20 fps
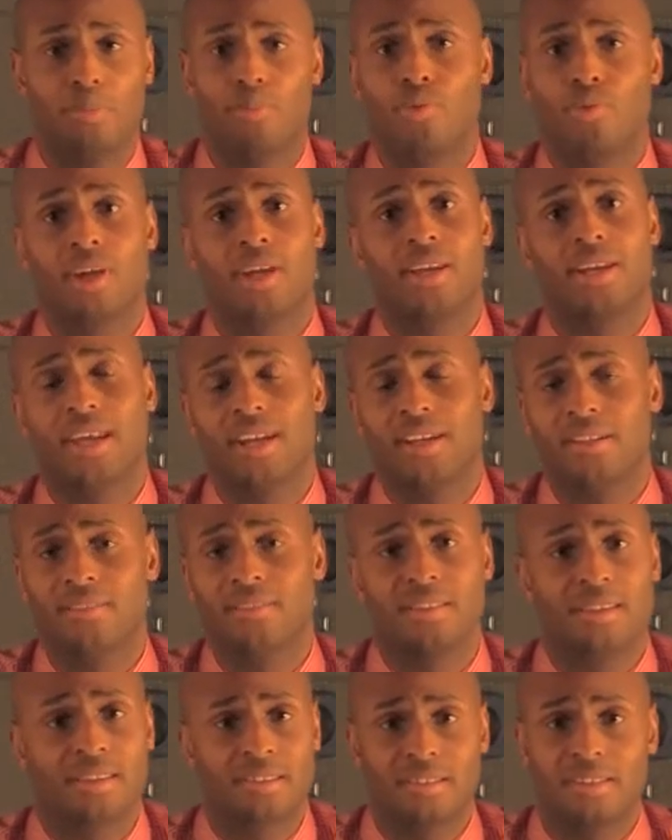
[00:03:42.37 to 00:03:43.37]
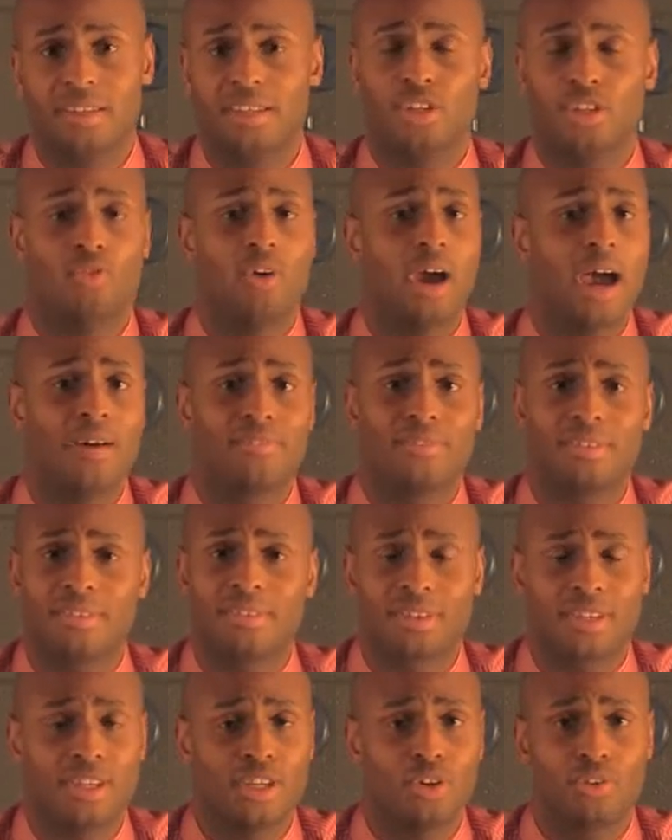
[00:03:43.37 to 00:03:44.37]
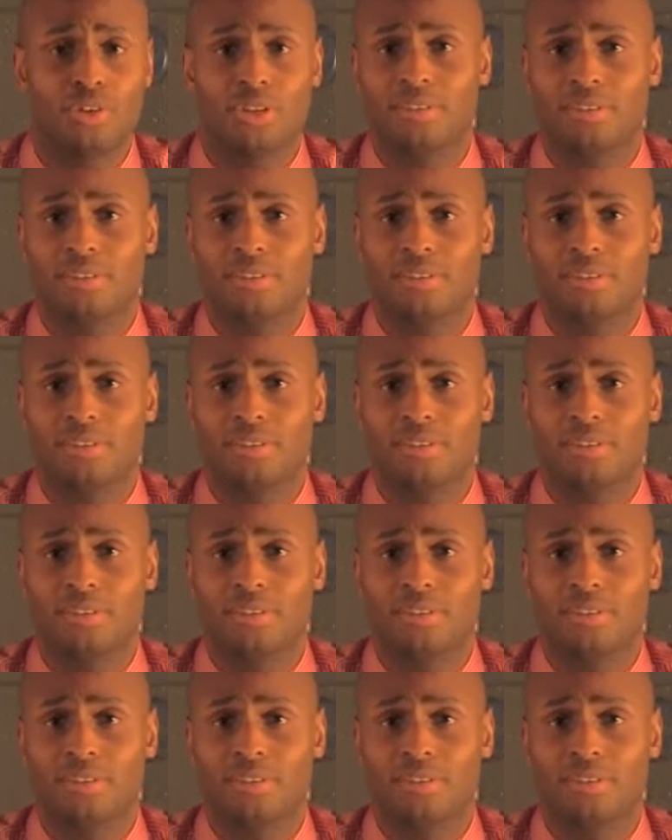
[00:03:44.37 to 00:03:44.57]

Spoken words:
Bringing that intensity, you have the skill and